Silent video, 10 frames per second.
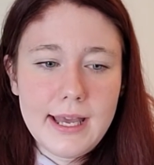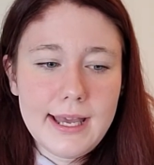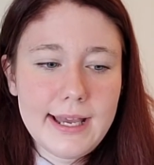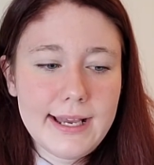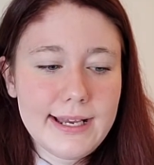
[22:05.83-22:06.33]

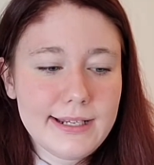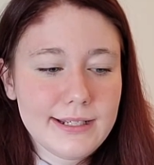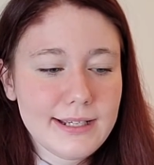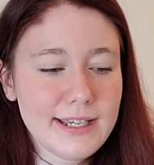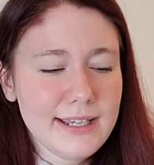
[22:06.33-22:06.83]

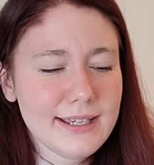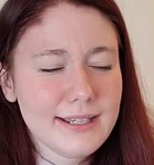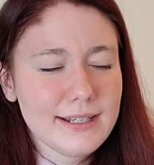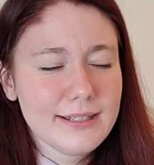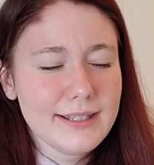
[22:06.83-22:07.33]
And
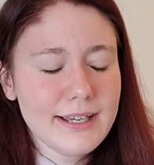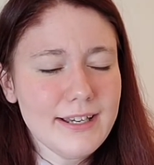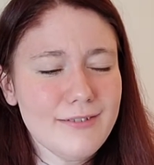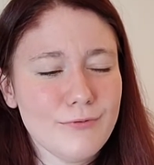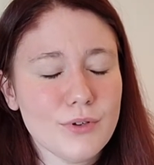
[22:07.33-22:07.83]

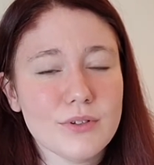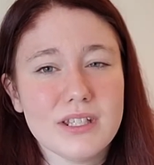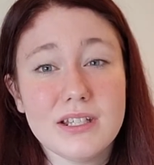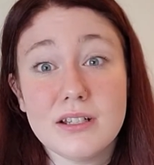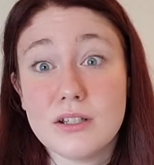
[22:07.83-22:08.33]
Dave
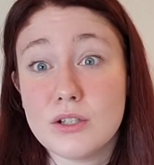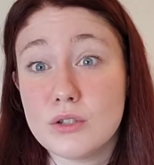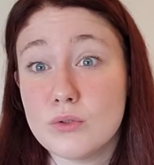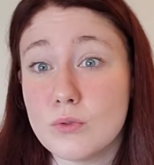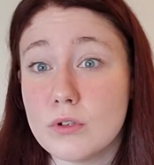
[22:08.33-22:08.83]
wants
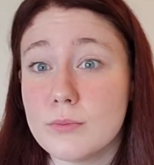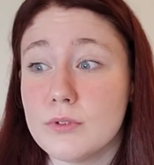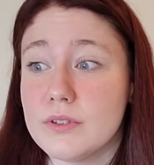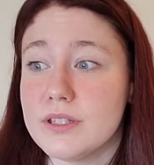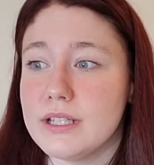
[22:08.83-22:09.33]

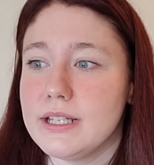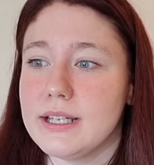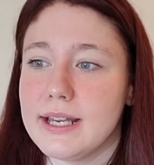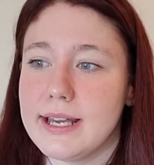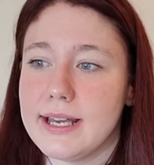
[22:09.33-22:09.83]

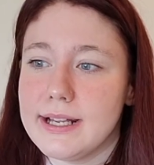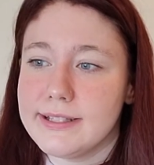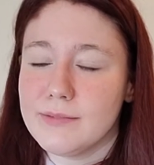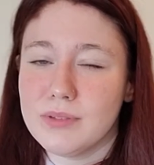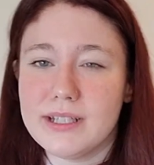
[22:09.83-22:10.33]
normalcy and
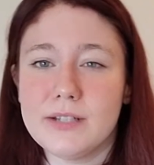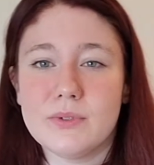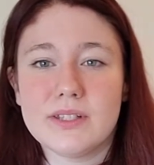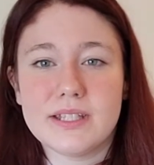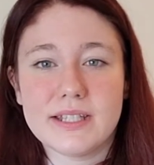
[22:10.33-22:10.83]
to blend in
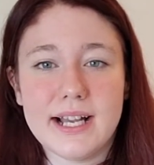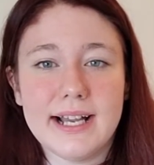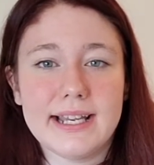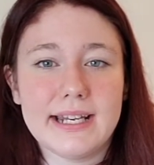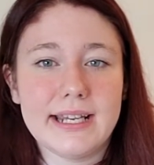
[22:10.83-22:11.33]
with
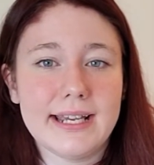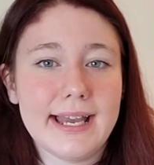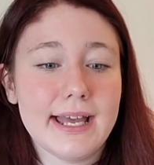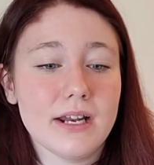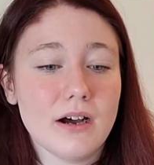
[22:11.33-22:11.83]
society,
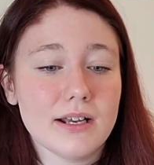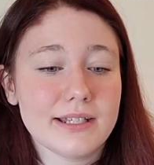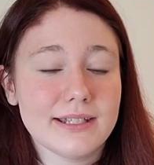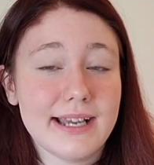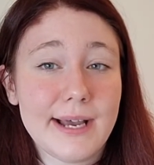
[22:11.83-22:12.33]
and
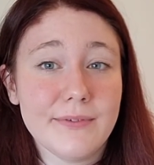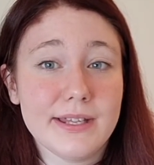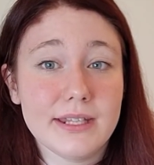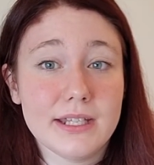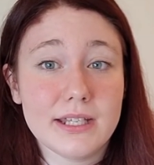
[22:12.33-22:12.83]
honestly
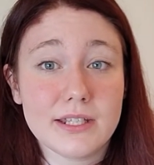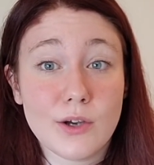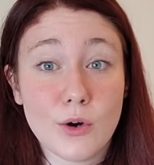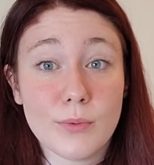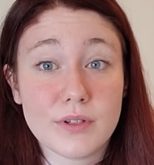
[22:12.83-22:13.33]
having this
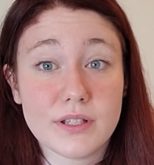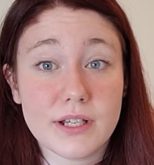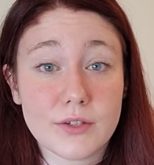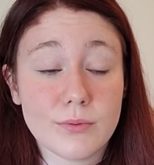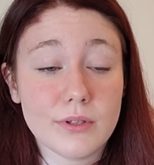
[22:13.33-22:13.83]

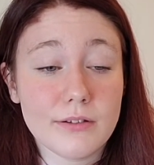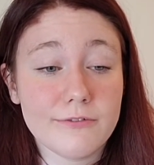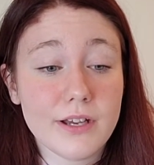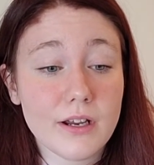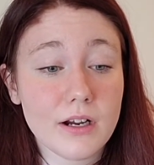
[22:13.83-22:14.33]
homosexual
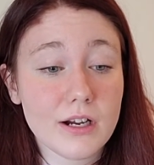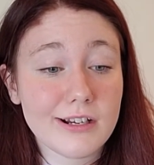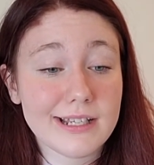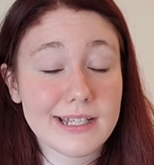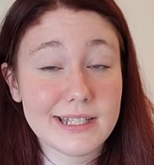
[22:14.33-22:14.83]
affair
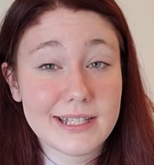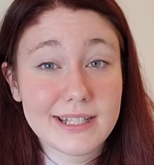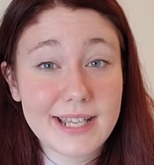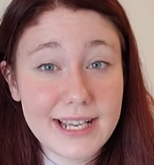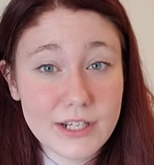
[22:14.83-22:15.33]
is
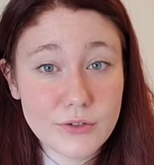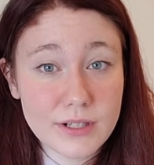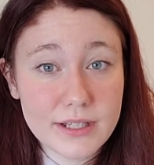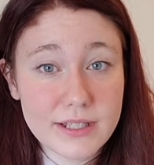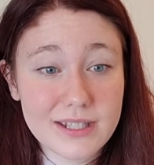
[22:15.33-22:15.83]

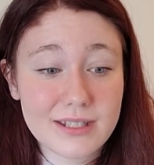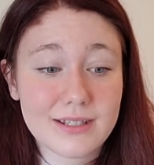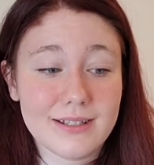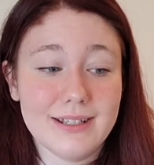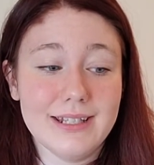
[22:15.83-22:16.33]
dangerous
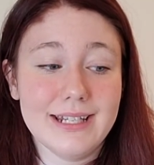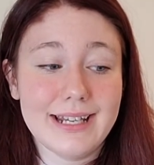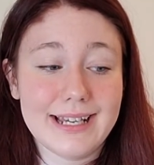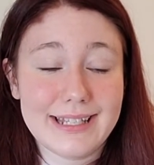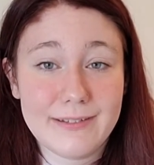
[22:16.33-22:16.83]
in the
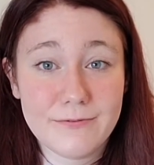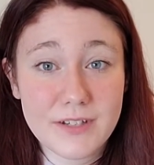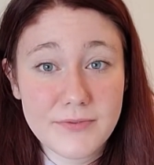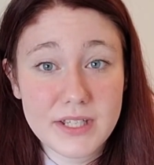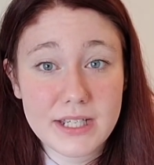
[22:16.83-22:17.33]

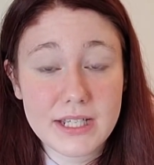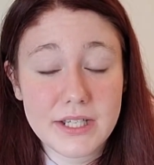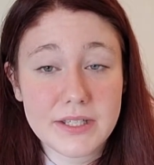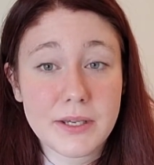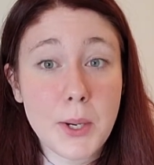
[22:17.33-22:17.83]

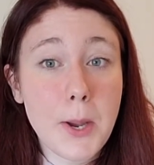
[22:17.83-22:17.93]
1950s,